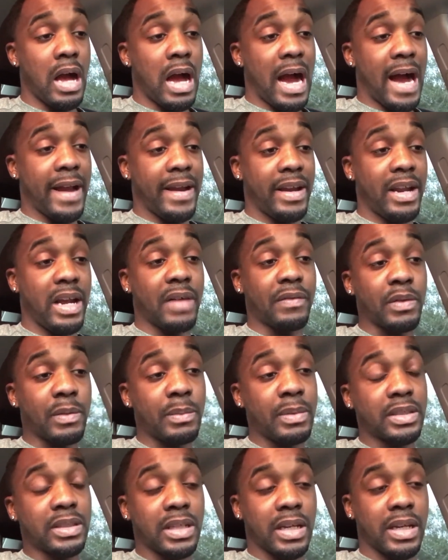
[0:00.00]
I never
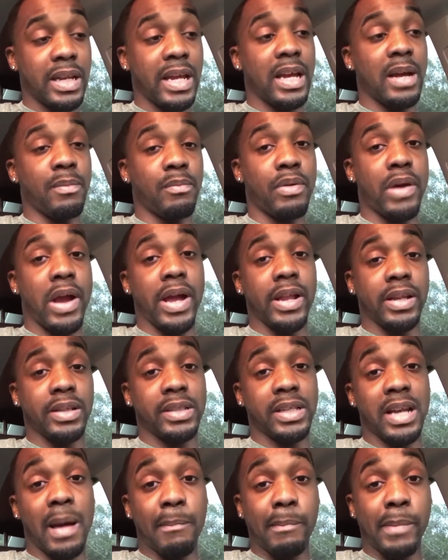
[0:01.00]
missed a day of practice,
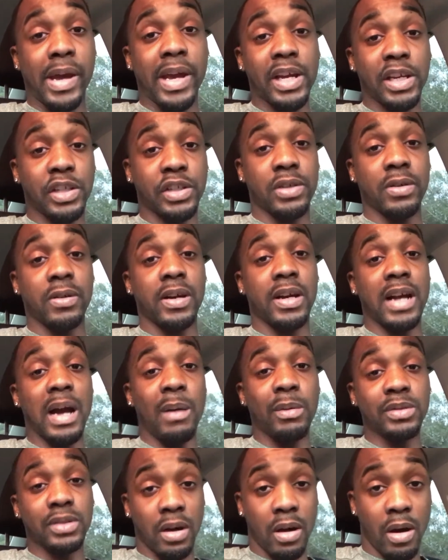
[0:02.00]
and I made sure that I
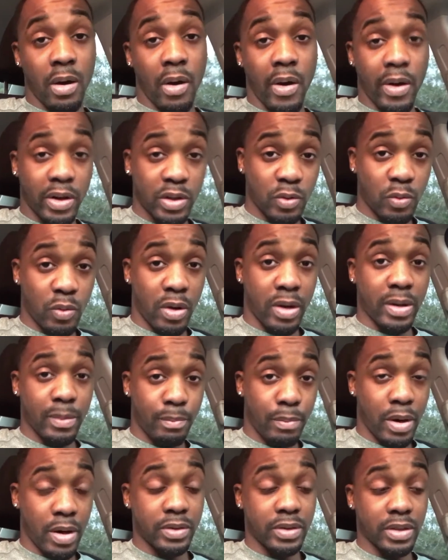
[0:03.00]
was the hardest working
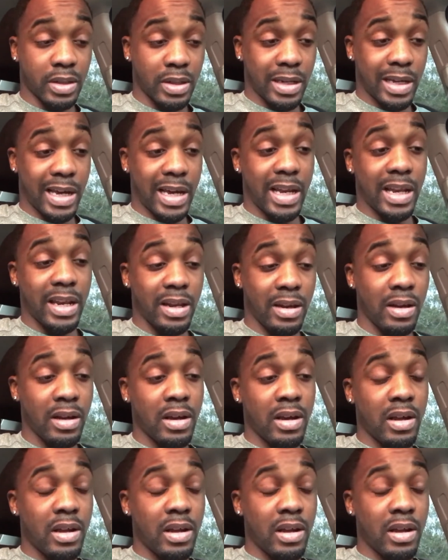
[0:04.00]
person in